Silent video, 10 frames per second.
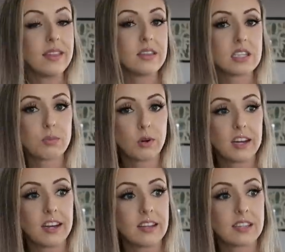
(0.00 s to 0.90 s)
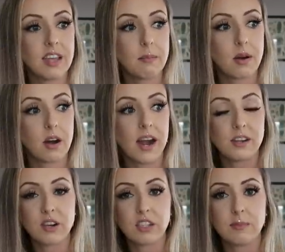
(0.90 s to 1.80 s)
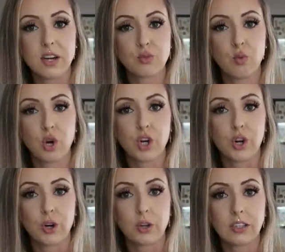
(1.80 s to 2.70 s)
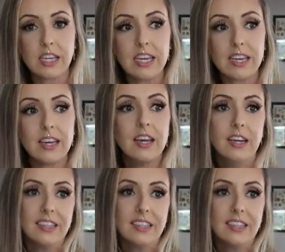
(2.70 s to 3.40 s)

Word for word: In the spring and summer, I dress much more girly,